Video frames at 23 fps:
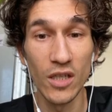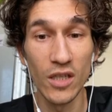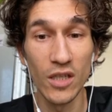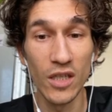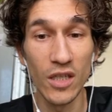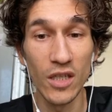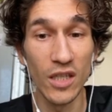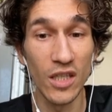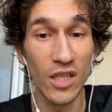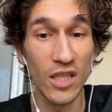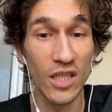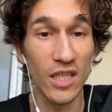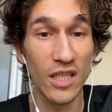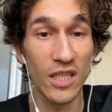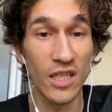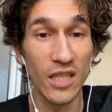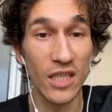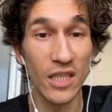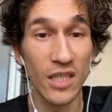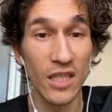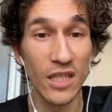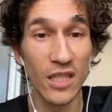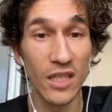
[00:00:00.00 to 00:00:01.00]
it's
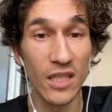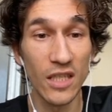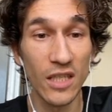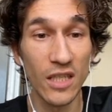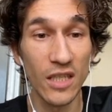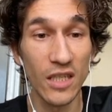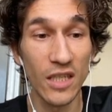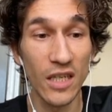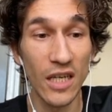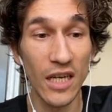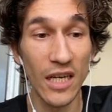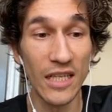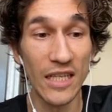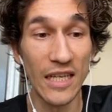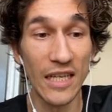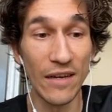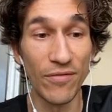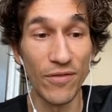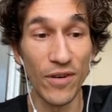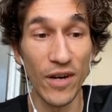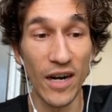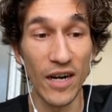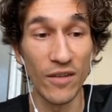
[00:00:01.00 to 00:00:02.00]
a
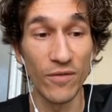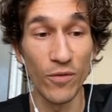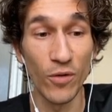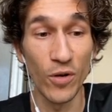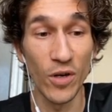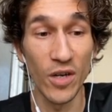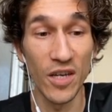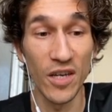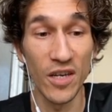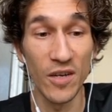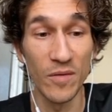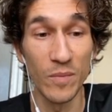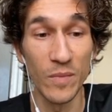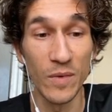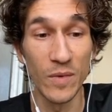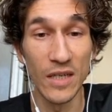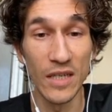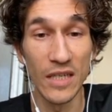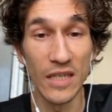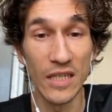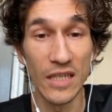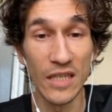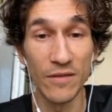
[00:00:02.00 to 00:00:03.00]
dev card for him.
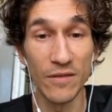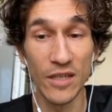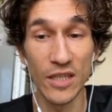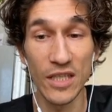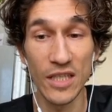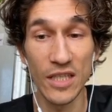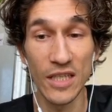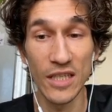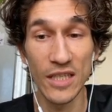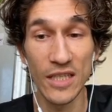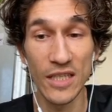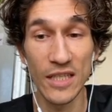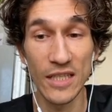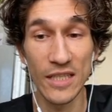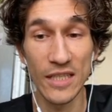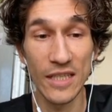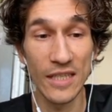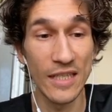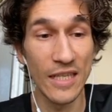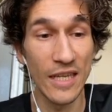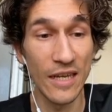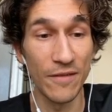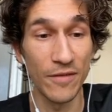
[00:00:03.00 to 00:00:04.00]
Every six is a
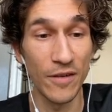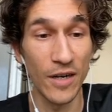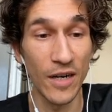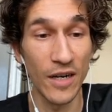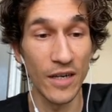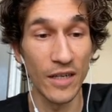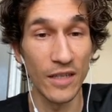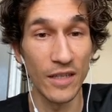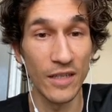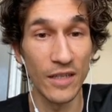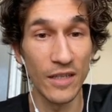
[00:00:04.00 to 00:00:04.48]
dev card